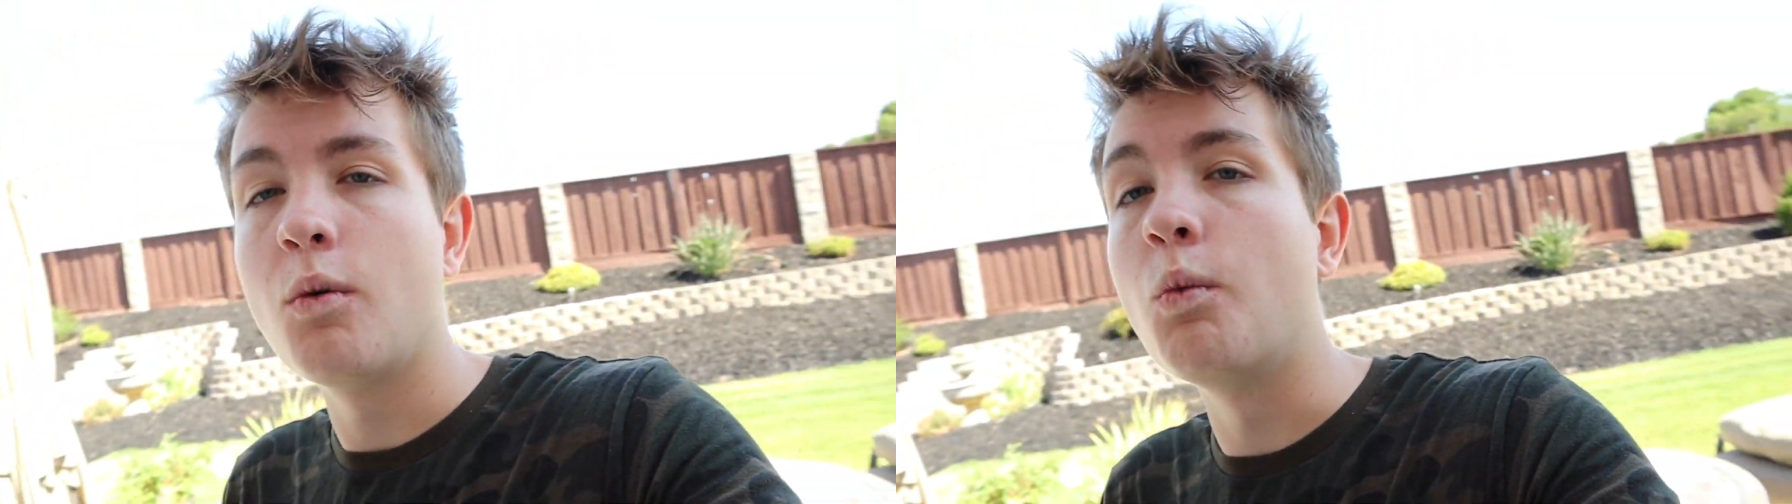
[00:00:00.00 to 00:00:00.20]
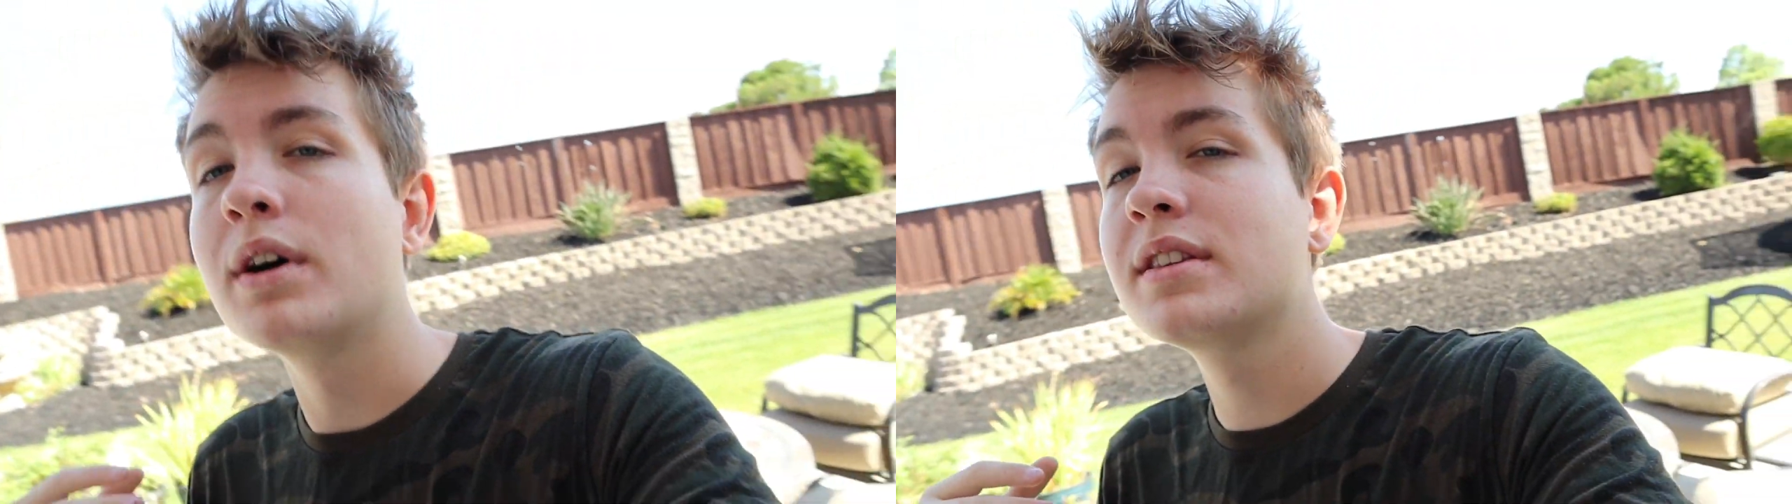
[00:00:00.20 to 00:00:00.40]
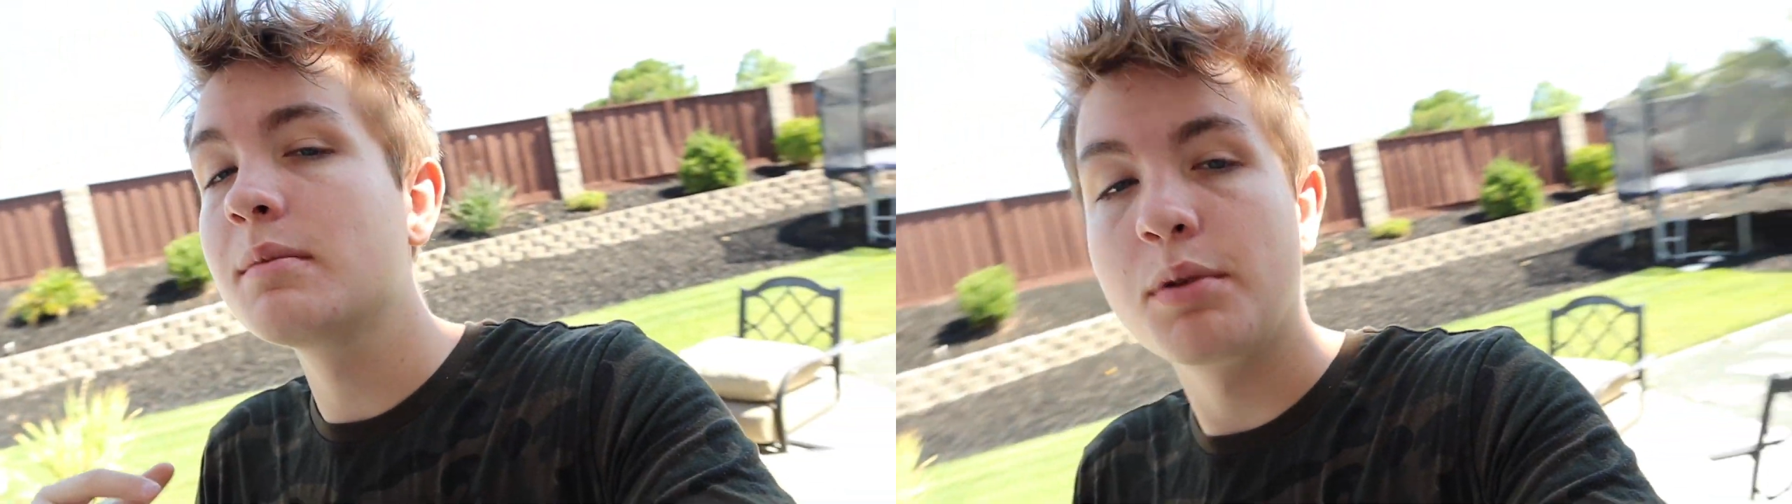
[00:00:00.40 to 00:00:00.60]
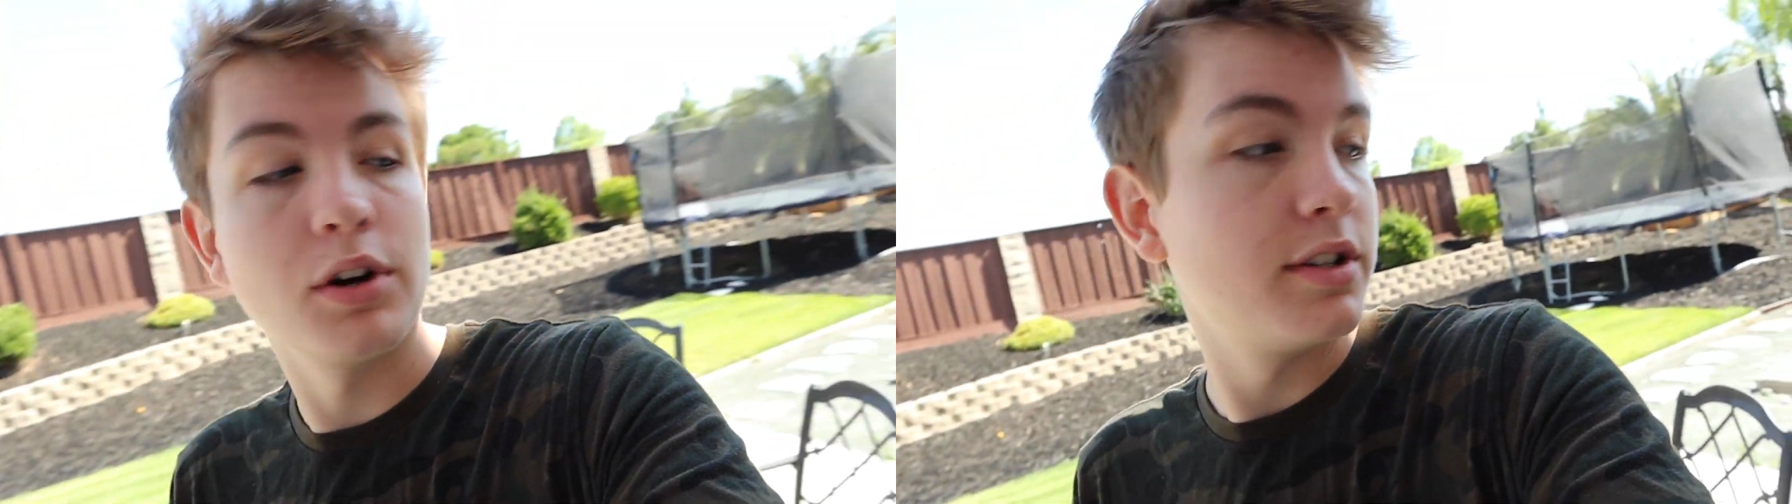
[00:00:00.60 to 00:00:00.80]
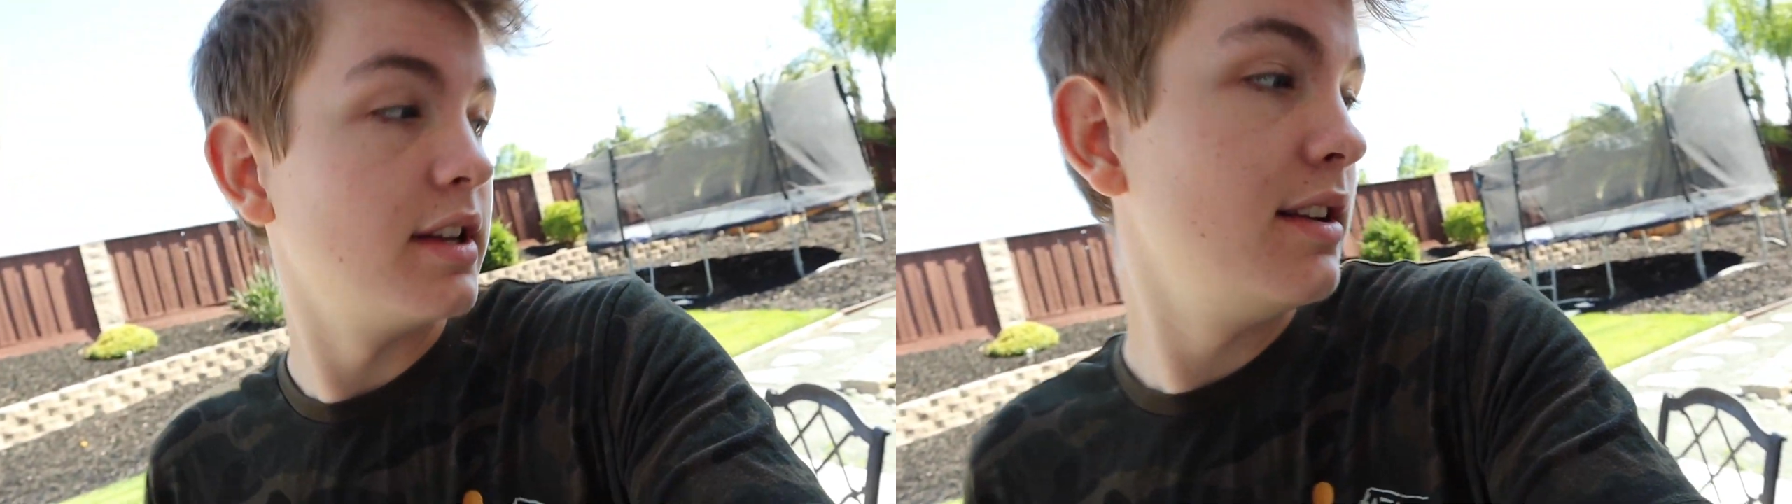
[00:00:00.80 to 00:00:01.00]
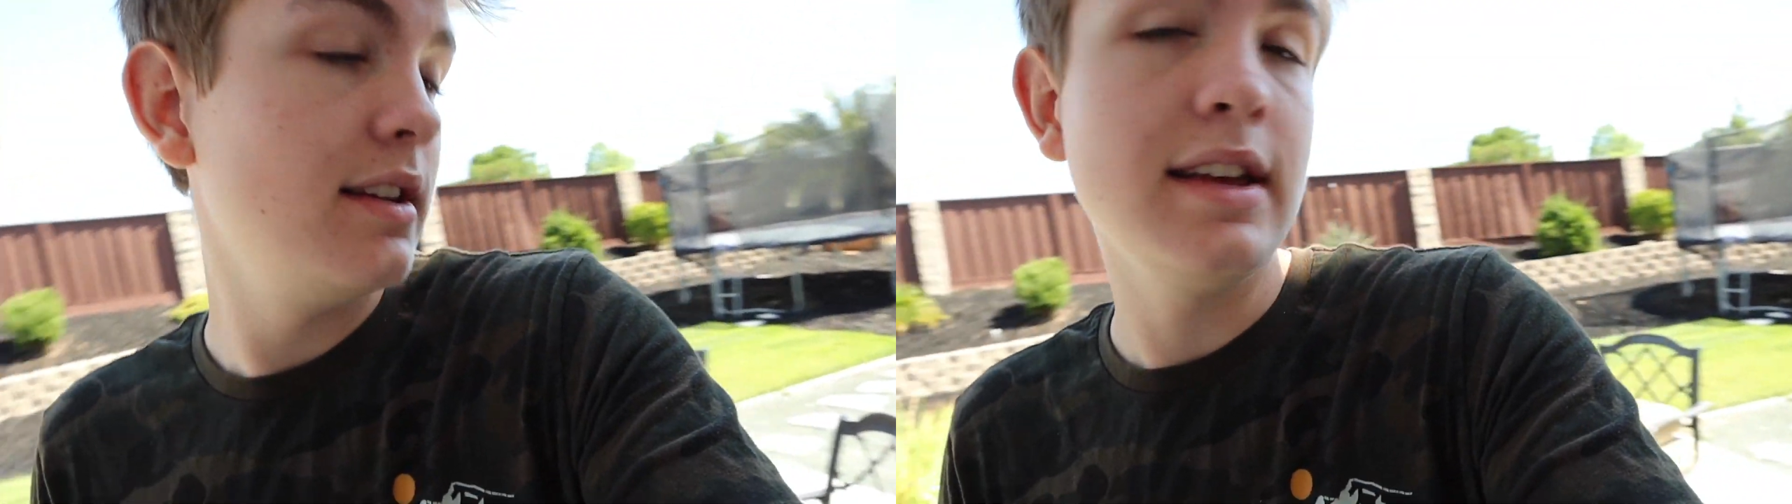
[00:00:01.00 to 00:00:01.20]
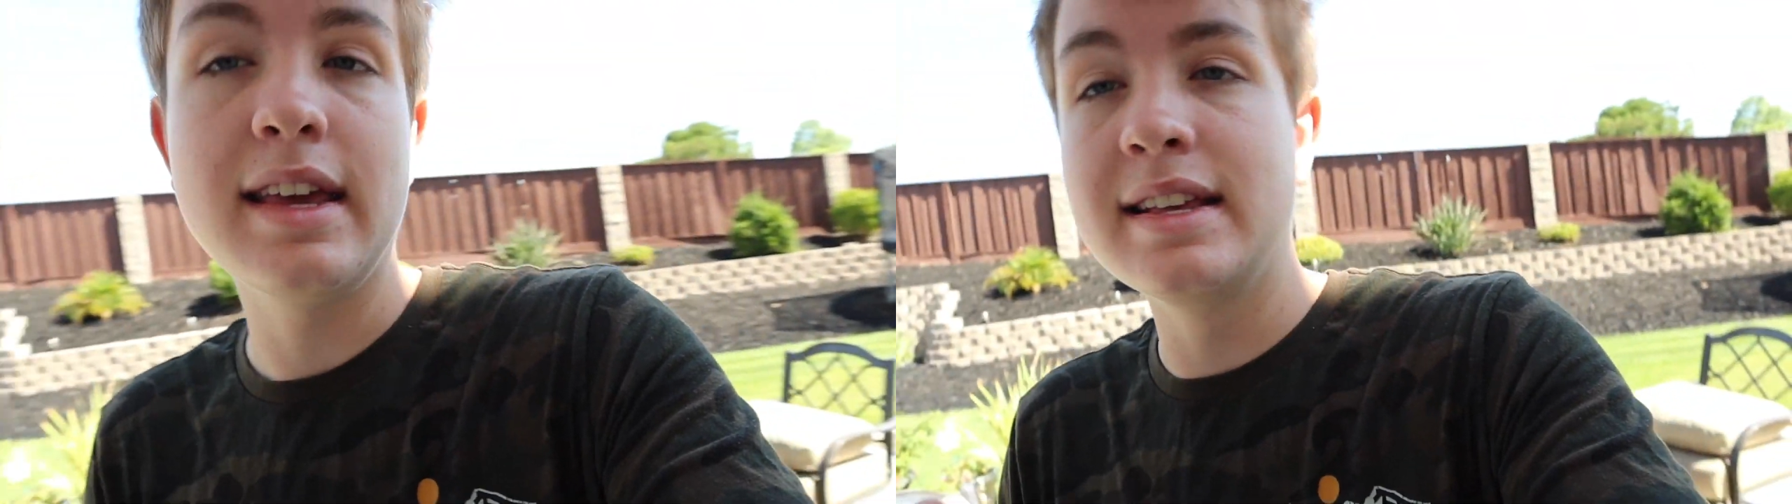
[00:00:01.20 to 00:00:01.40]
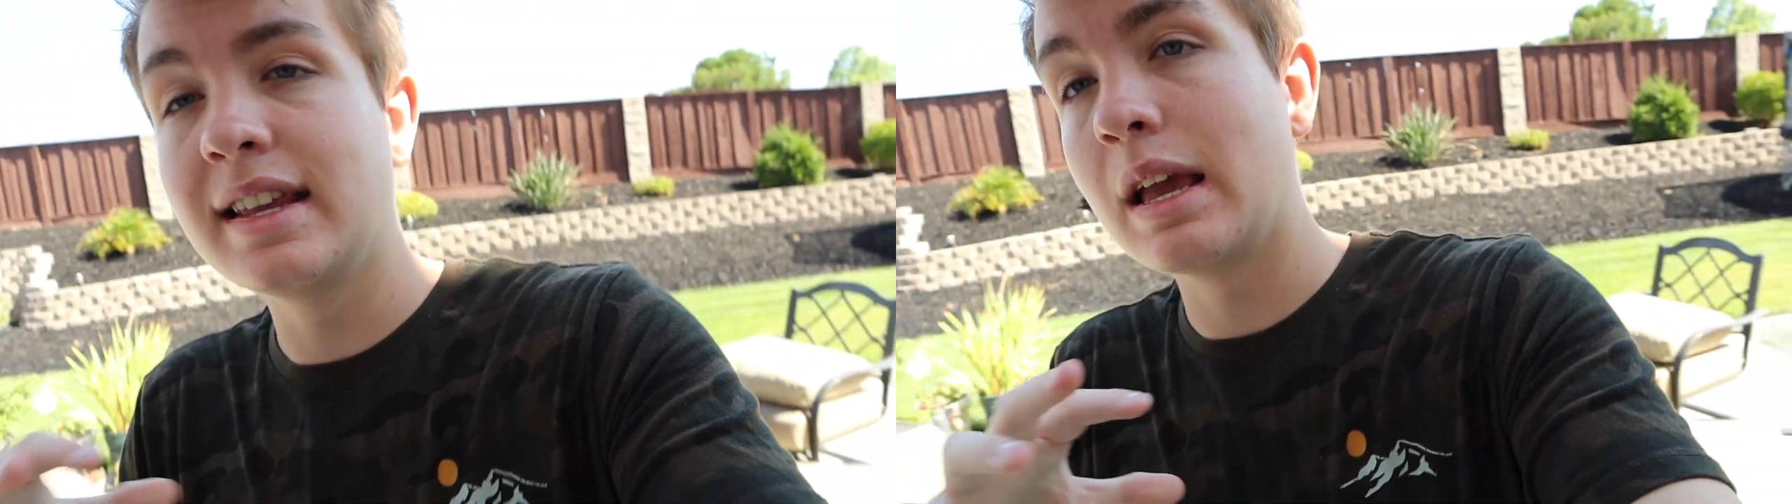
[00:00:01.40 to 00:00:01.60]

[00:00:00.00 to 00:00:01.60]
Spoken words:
Once the person is